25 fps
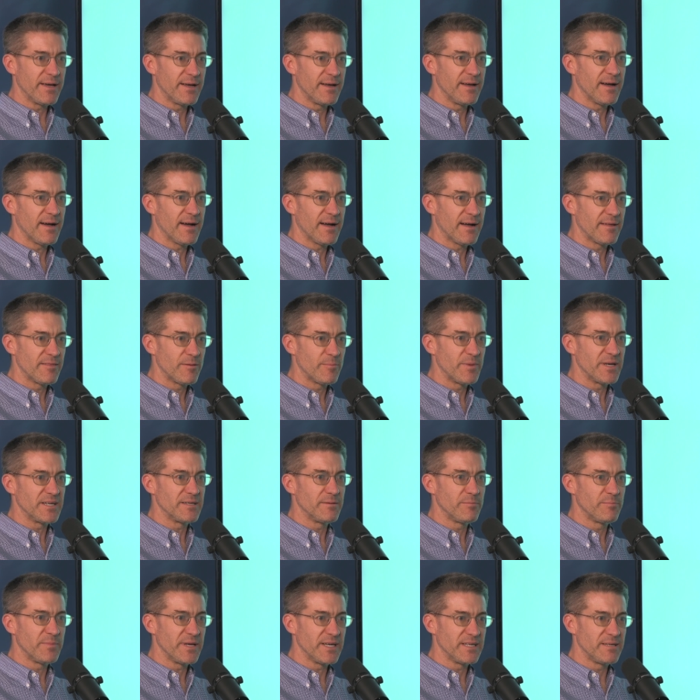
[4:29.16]
uh, the big
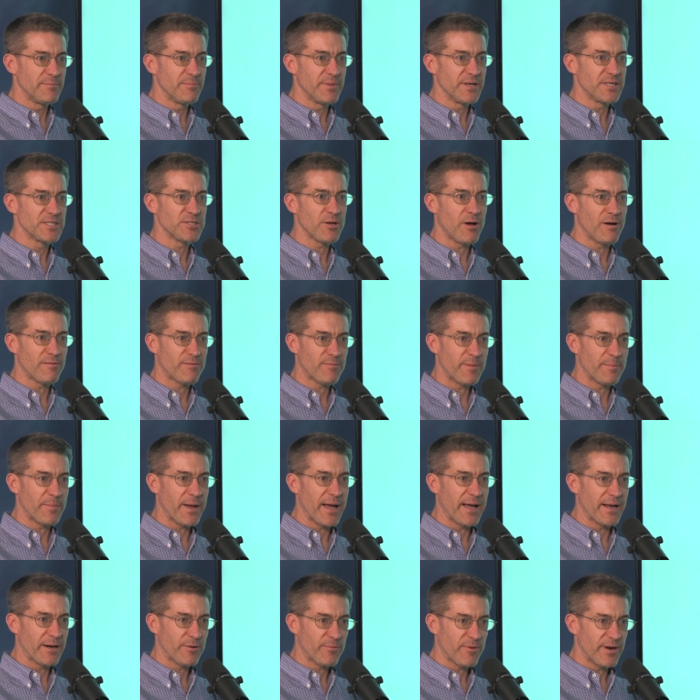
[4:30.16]
big big
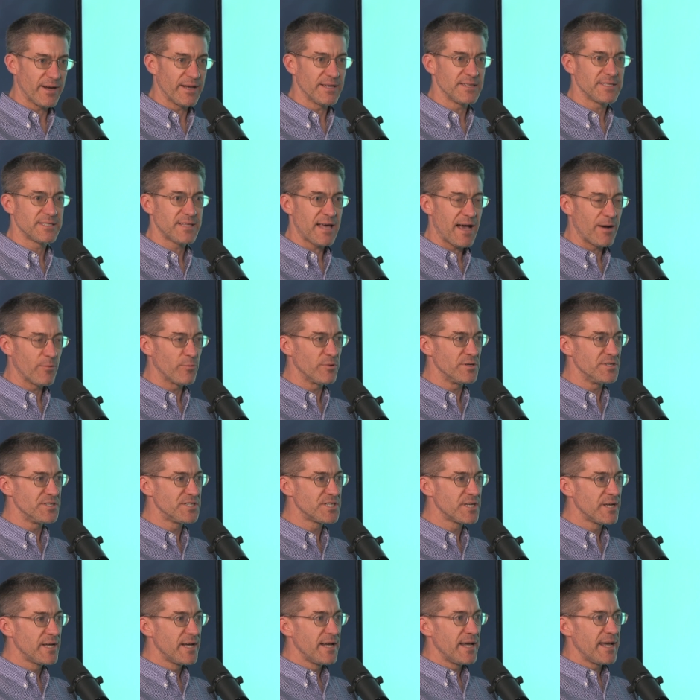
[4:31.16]
SoftBank raise. That was
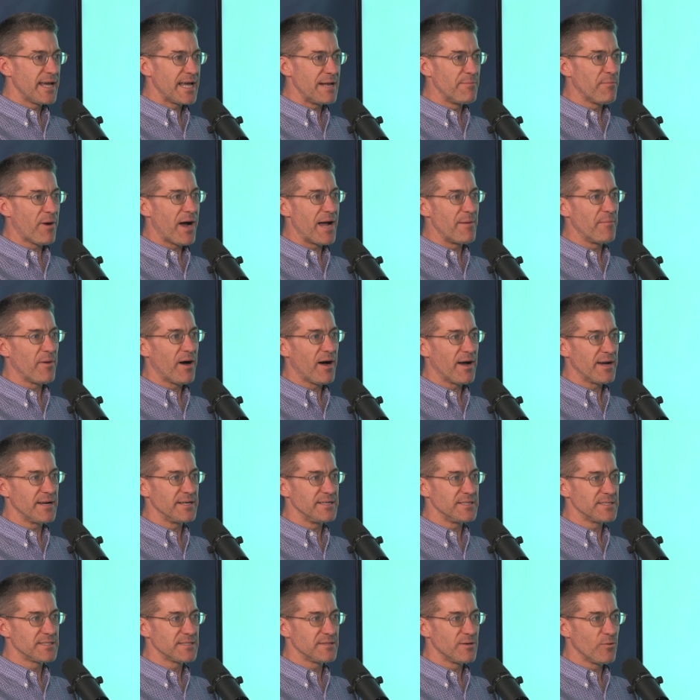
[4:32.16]
in my
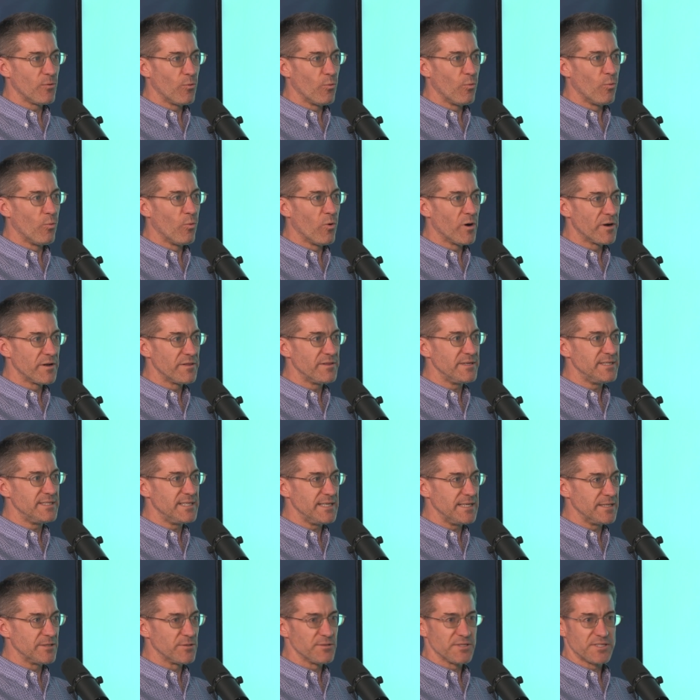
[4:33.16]
mind one of the
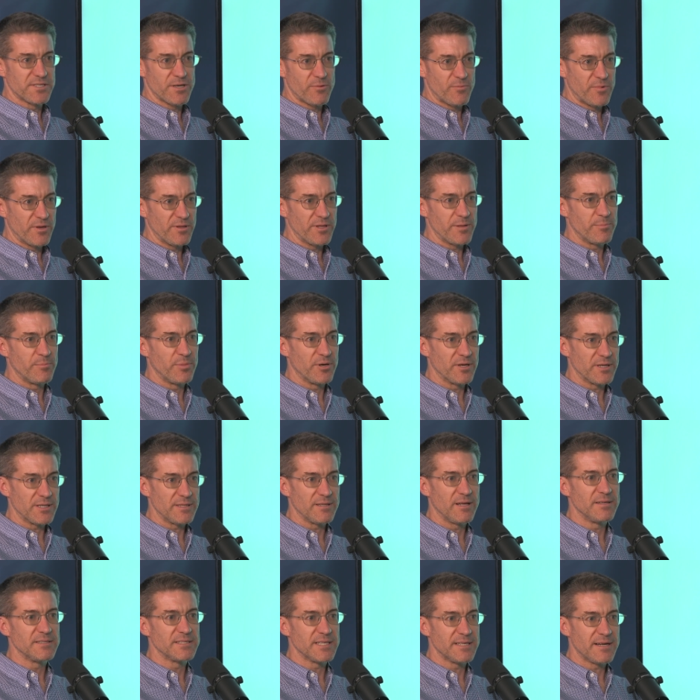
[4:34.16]
deals that really put
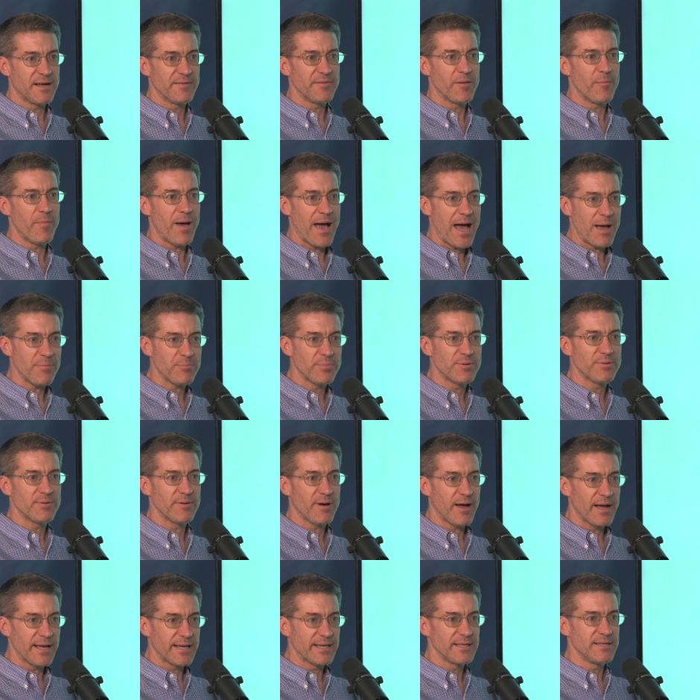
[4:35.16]
London on the map. I
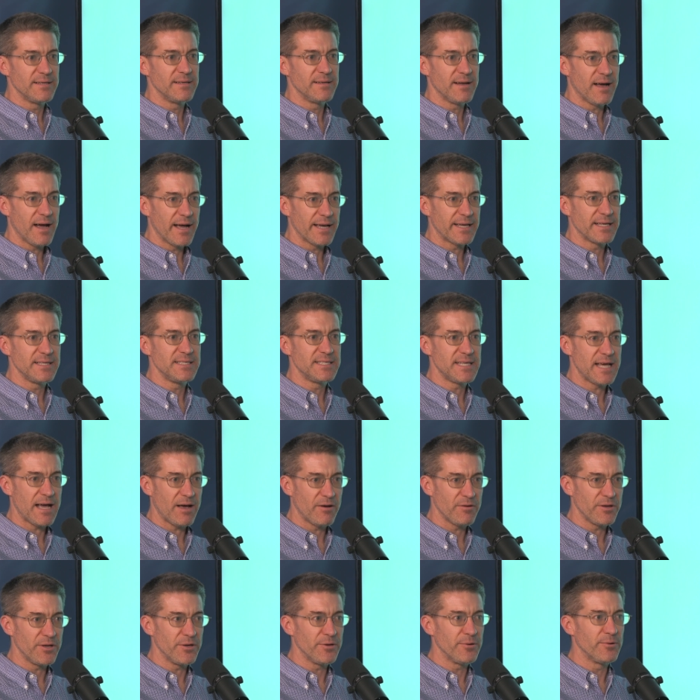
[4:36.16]
can I can tell
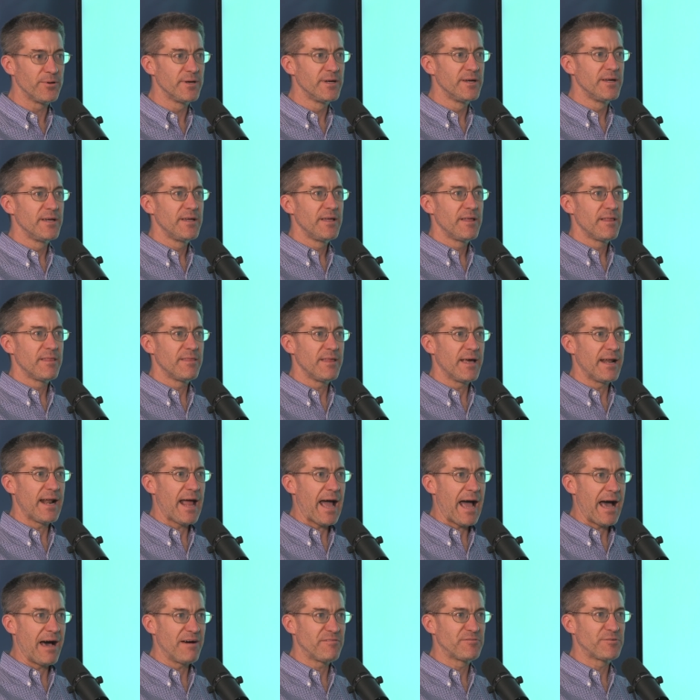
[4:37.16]
you that
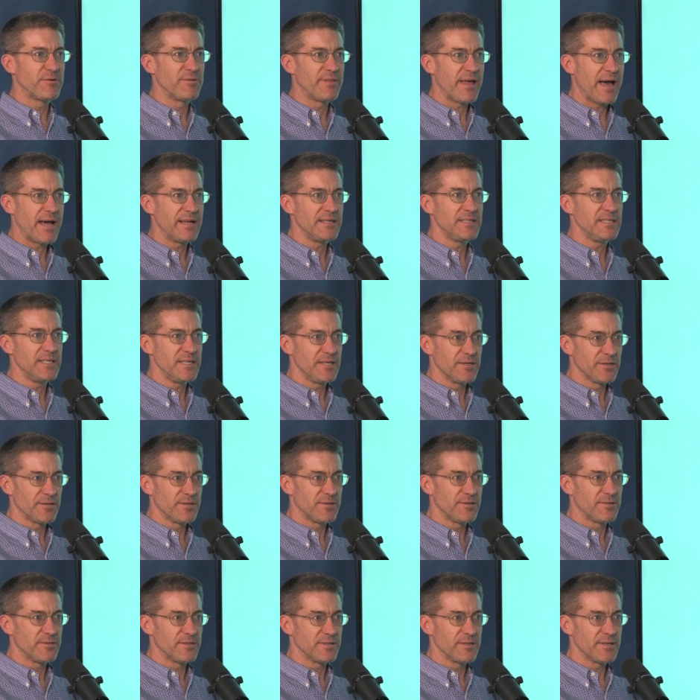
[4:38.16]
after that
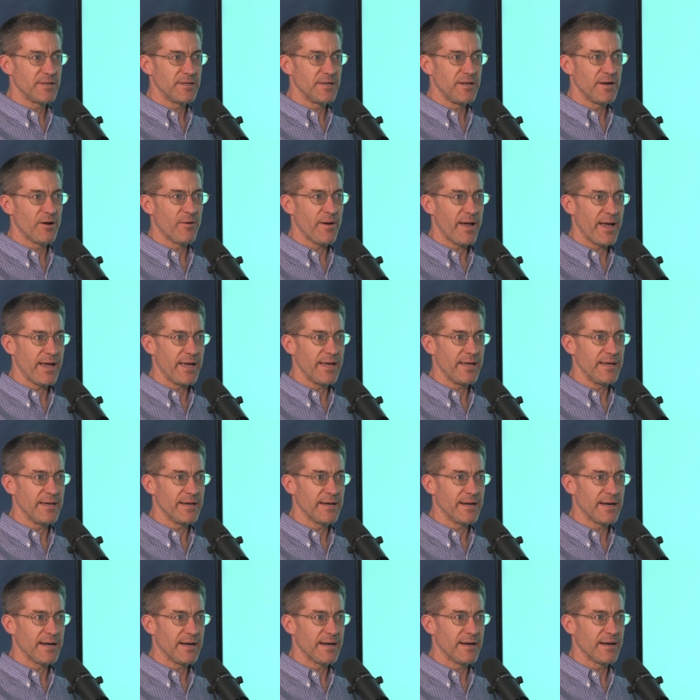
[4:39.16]
deal, you know, a
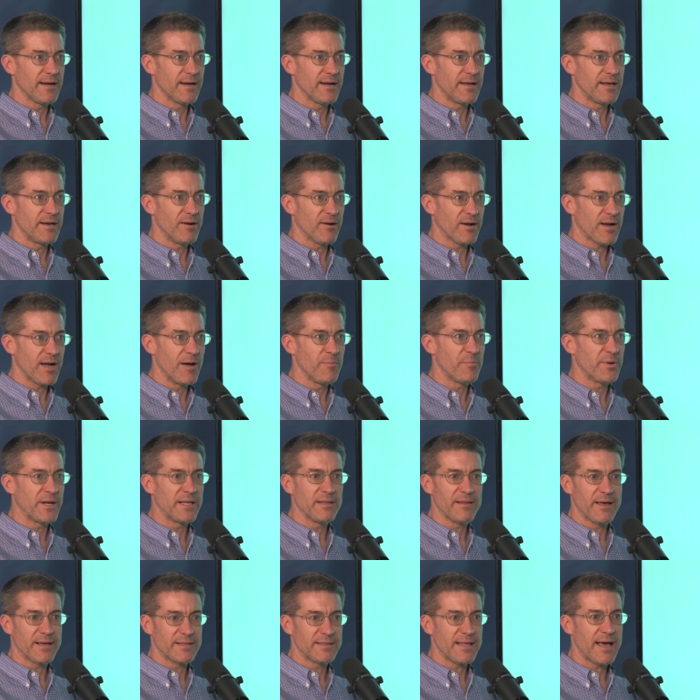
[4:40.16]
uh, you know, company
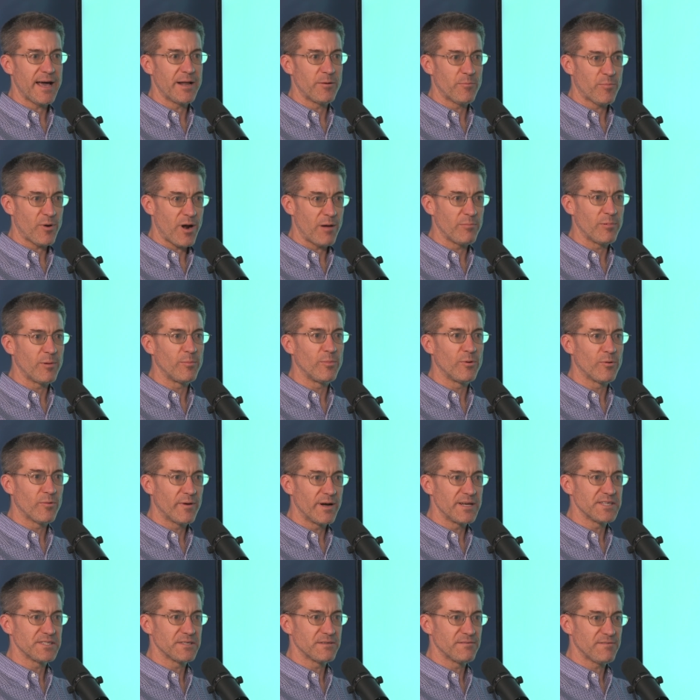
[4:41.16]
like that, Improbable
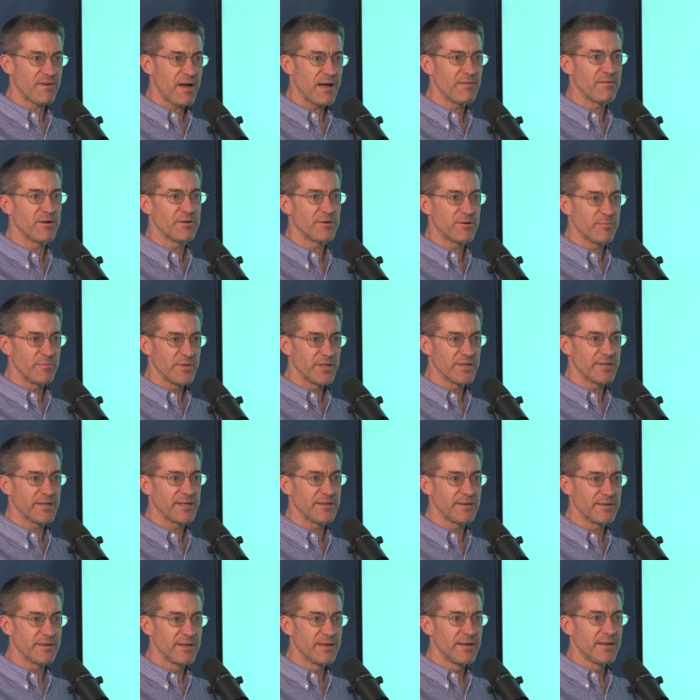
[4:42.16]
raising 500 million
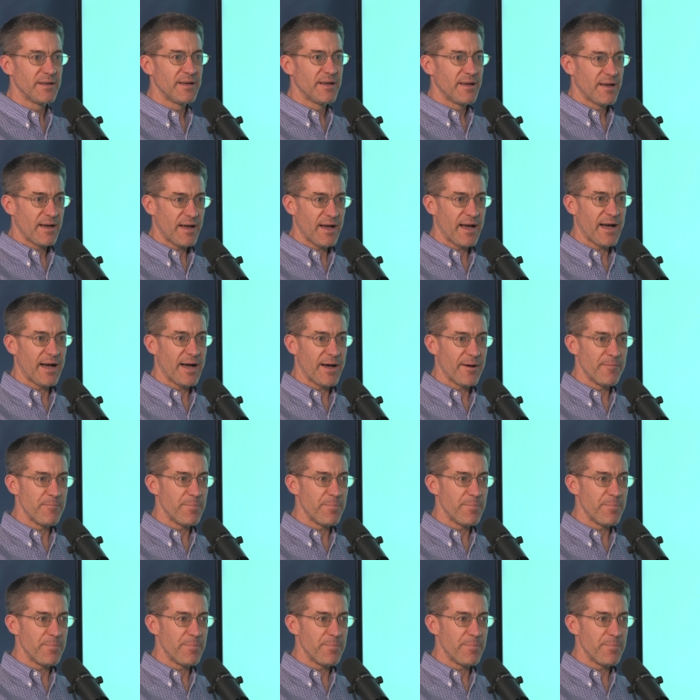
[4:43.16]
uh,